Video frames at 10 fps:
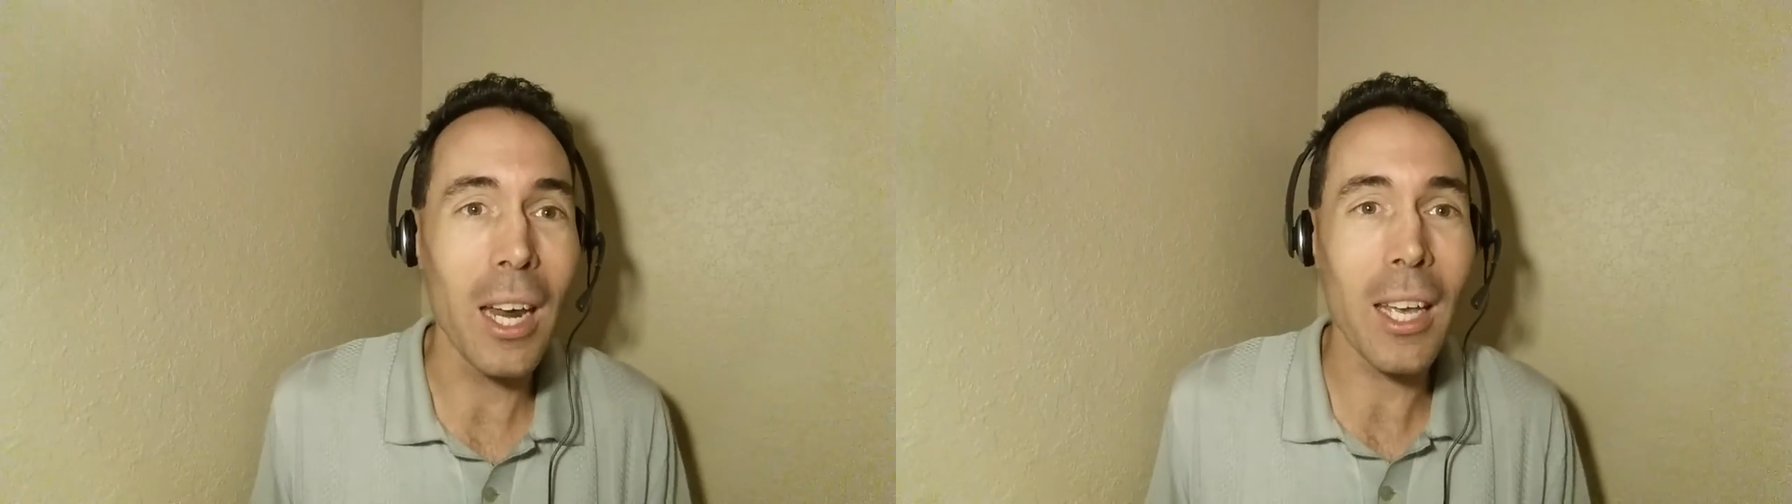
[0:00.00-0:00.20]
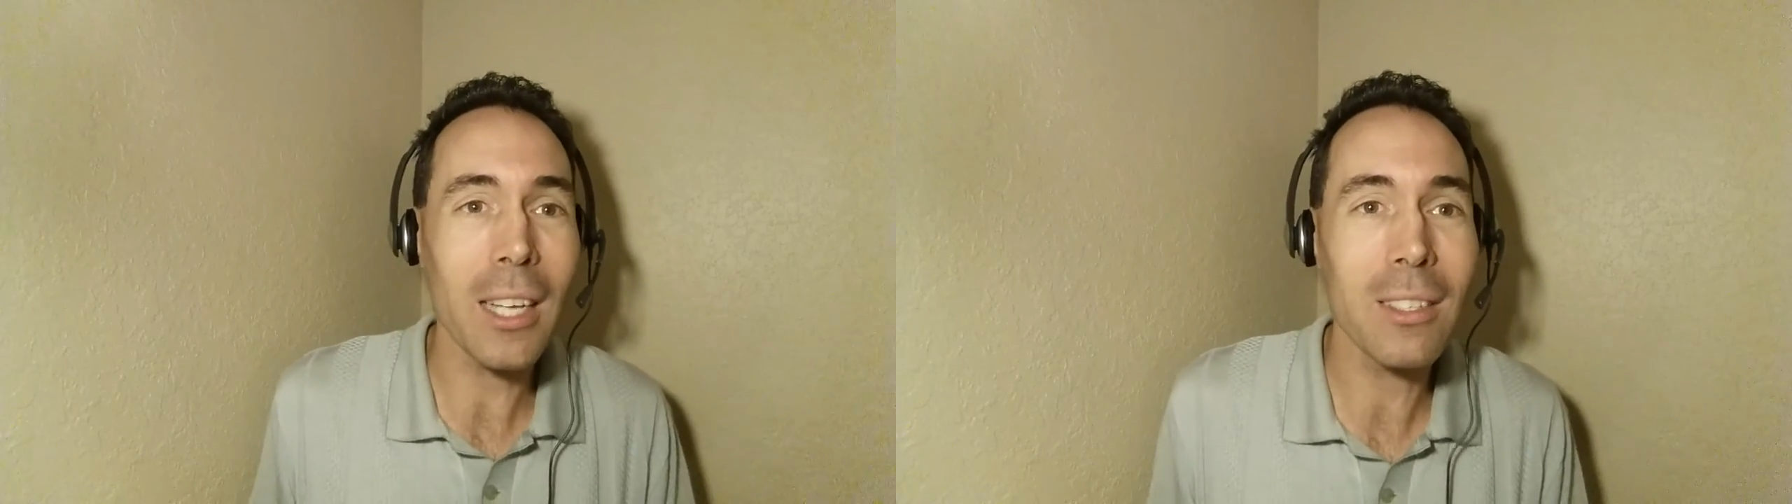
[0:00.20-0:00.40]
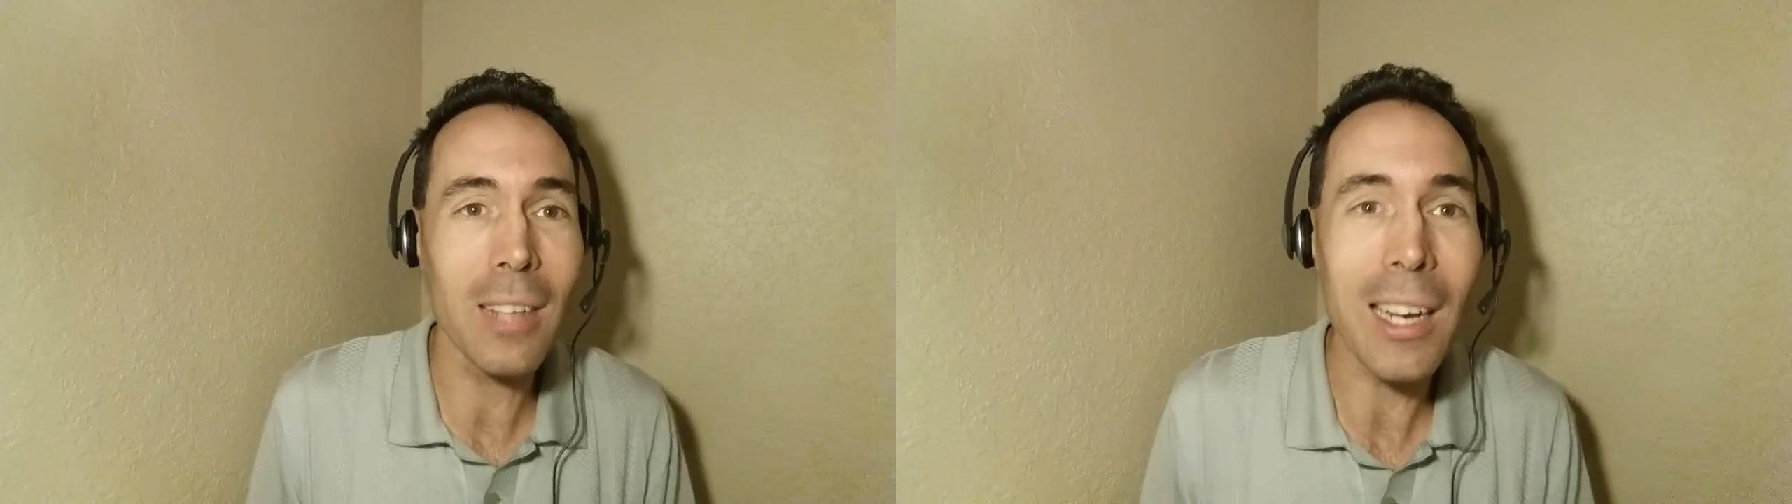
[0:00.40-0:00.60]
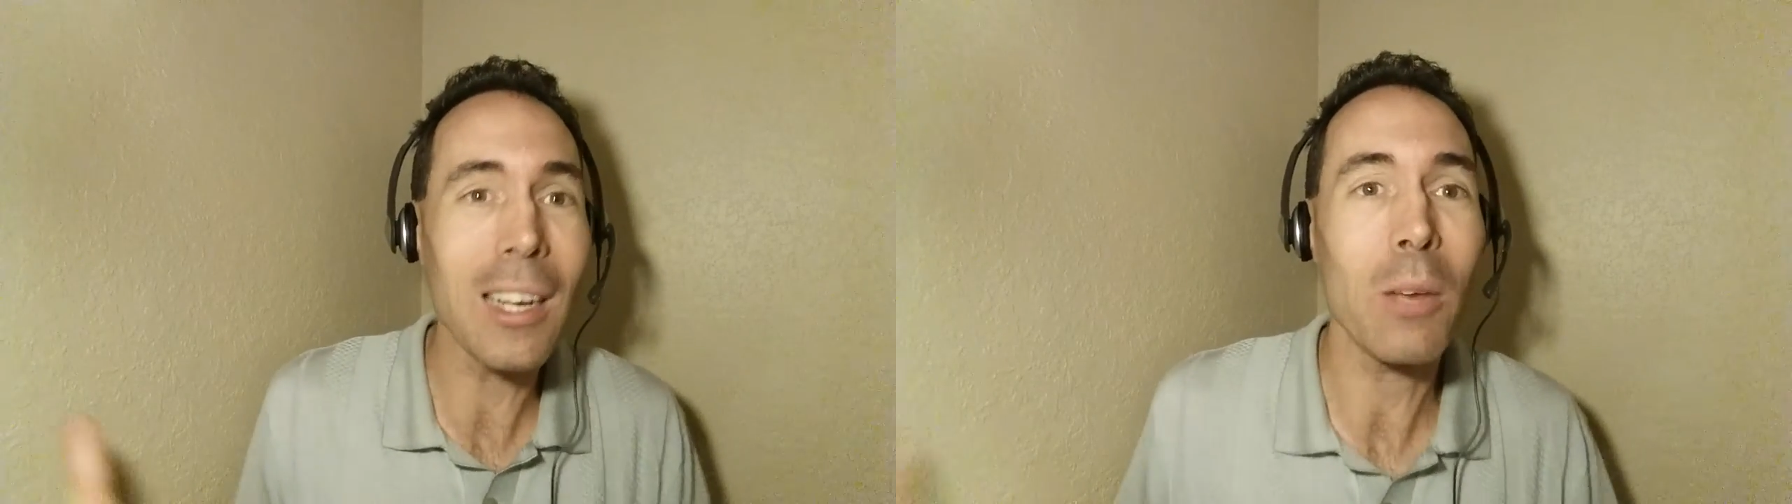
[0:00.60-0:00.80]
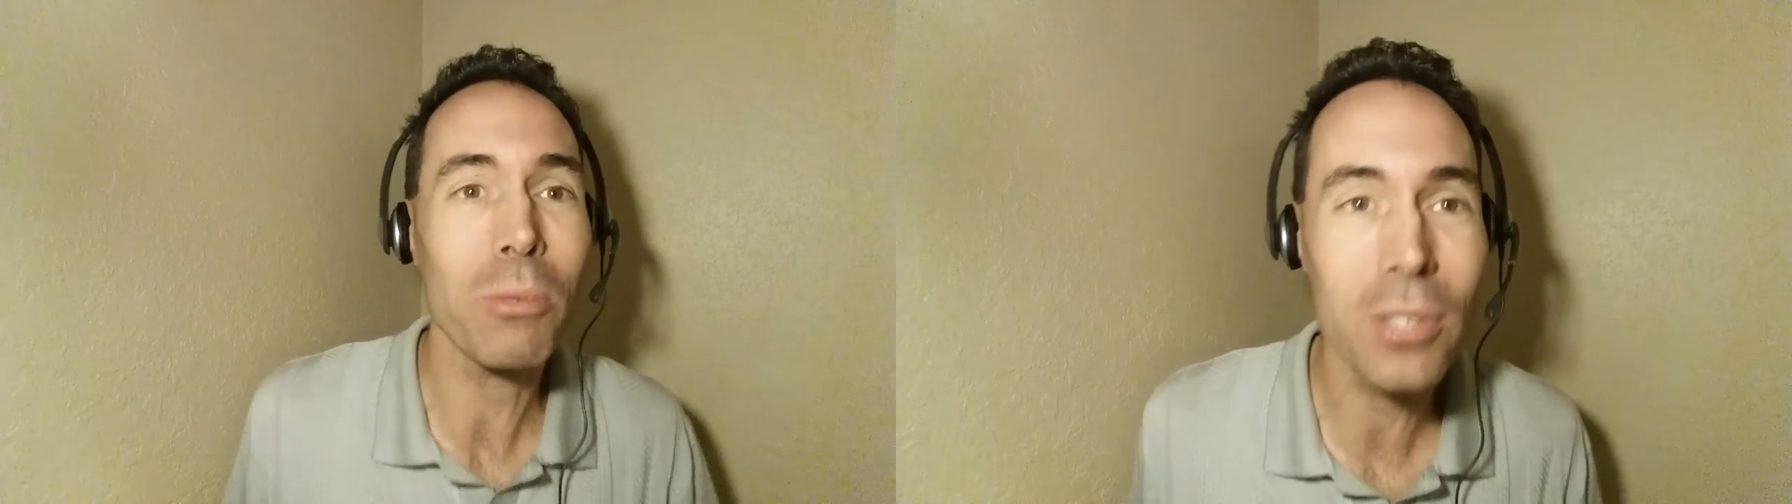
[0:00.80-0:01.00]
and it gets
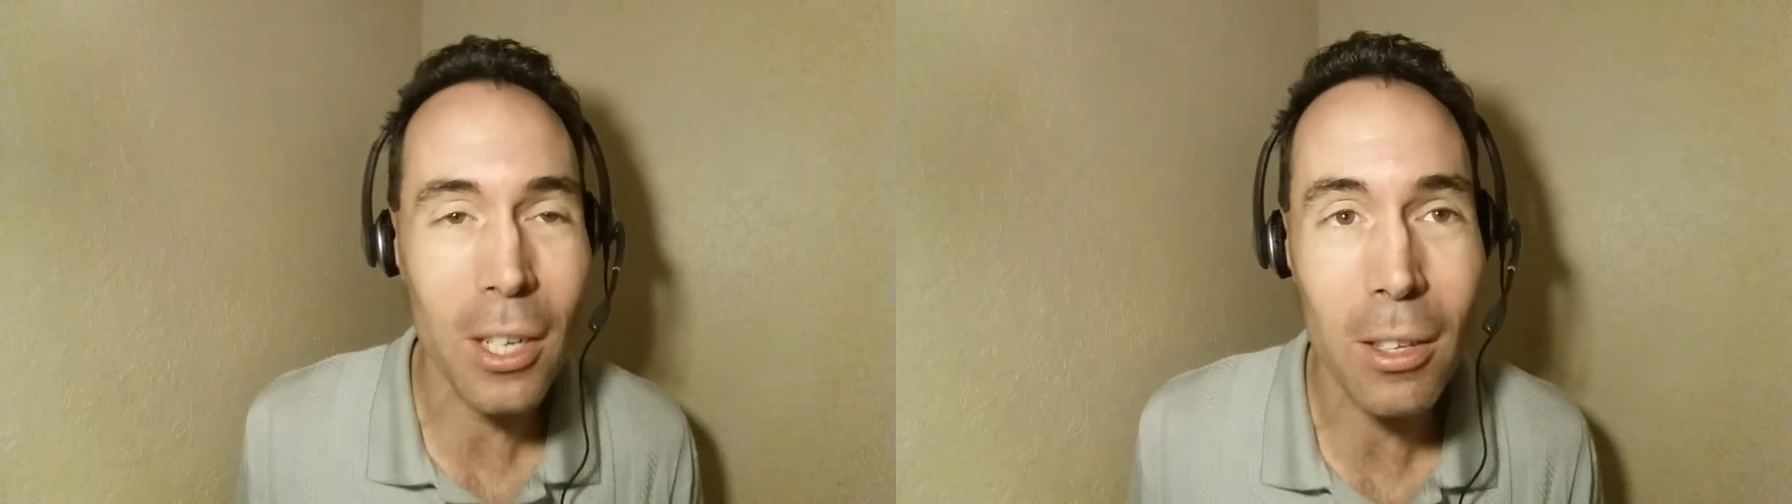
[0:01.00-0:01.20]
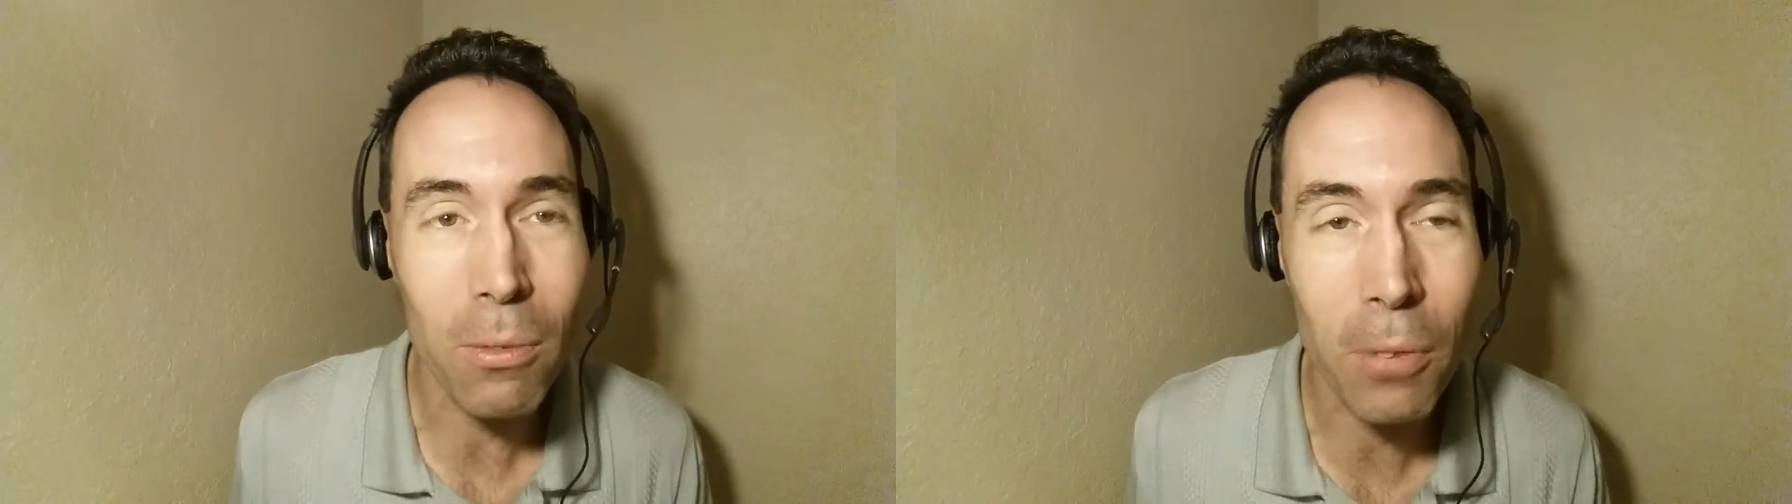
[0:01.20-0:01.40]
99% of